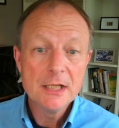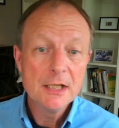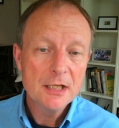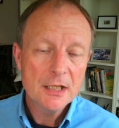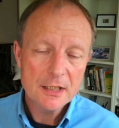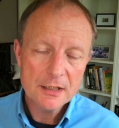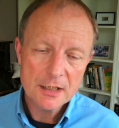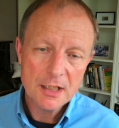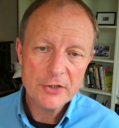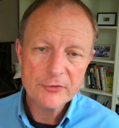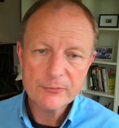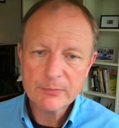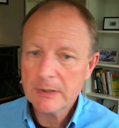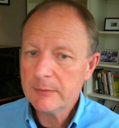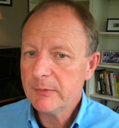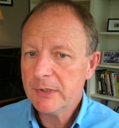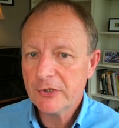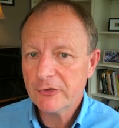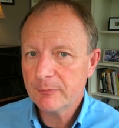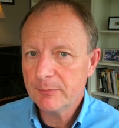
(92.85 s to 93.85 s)
And last week,
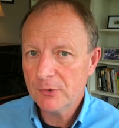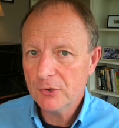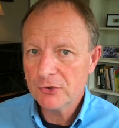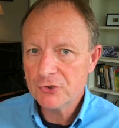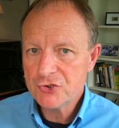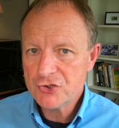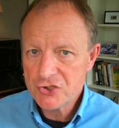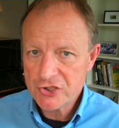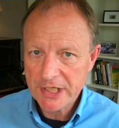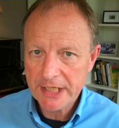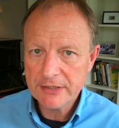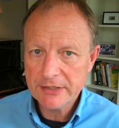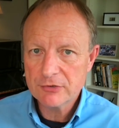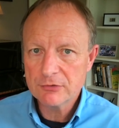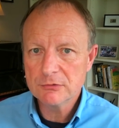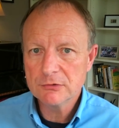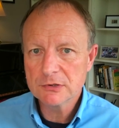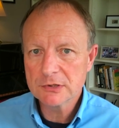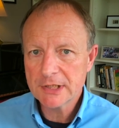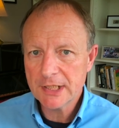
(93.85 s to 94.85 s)
we explored
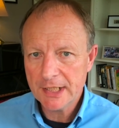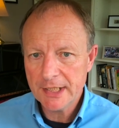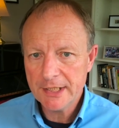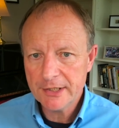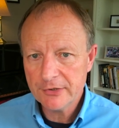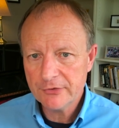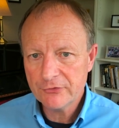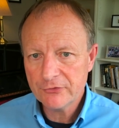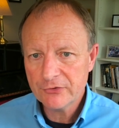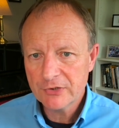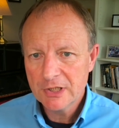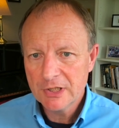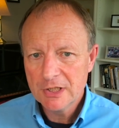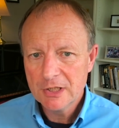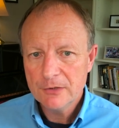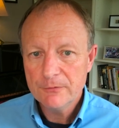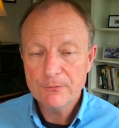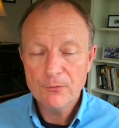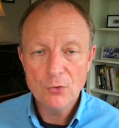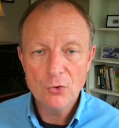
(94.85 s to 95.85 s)
general guidance
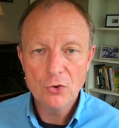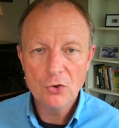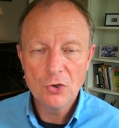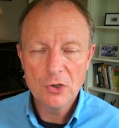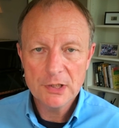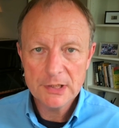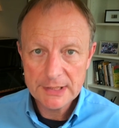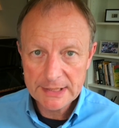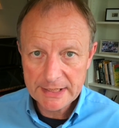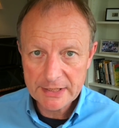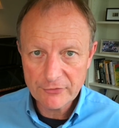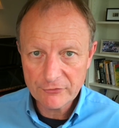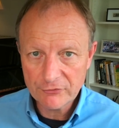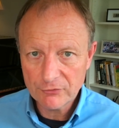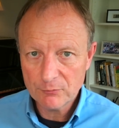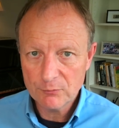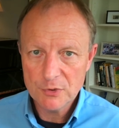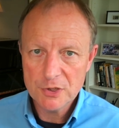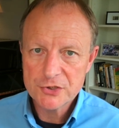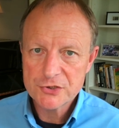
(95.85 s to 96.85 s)
for leaders
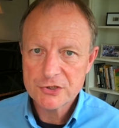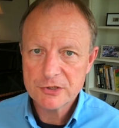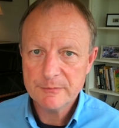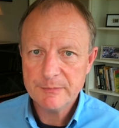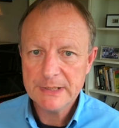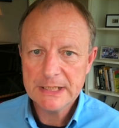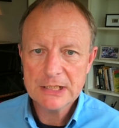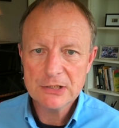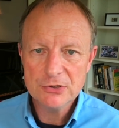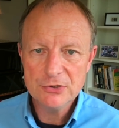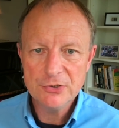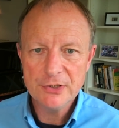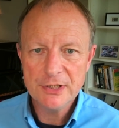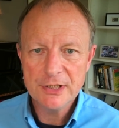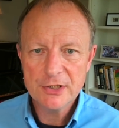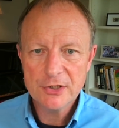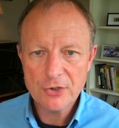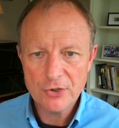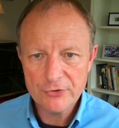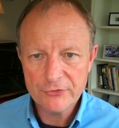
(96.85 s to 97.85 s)
of worship,
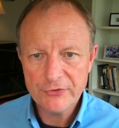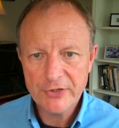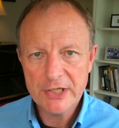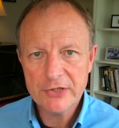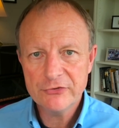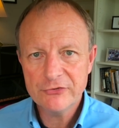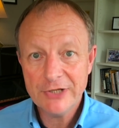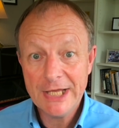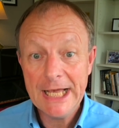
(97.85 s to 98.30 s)
including context,